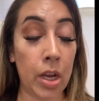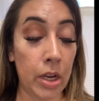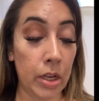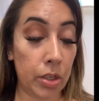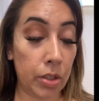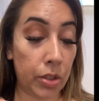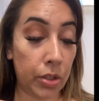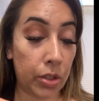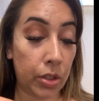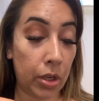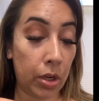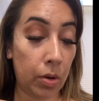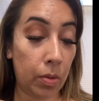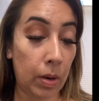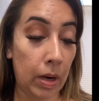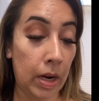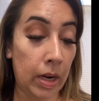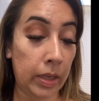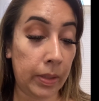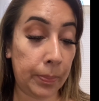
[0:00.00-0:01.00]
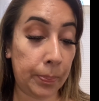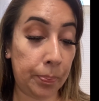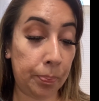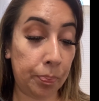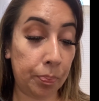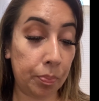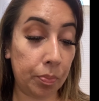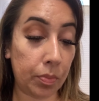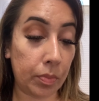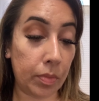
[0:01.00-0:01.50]
So
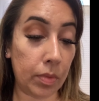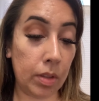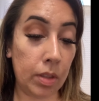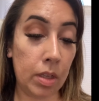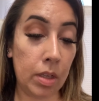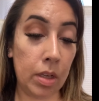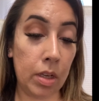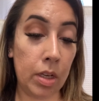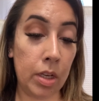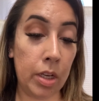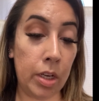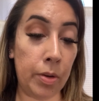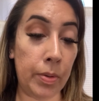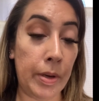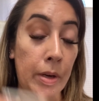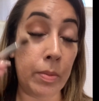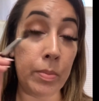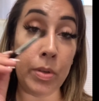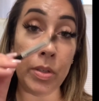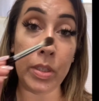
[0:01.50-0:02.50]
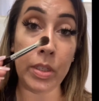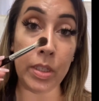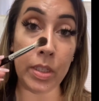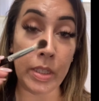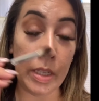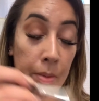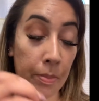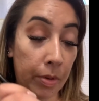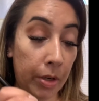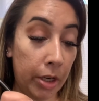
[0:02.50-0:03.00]
here we go, I'm using the
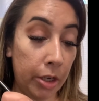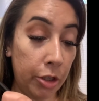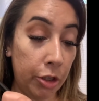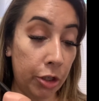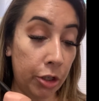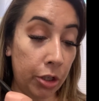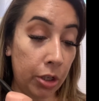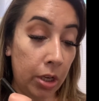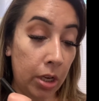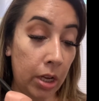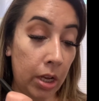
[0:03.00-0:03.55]
same brush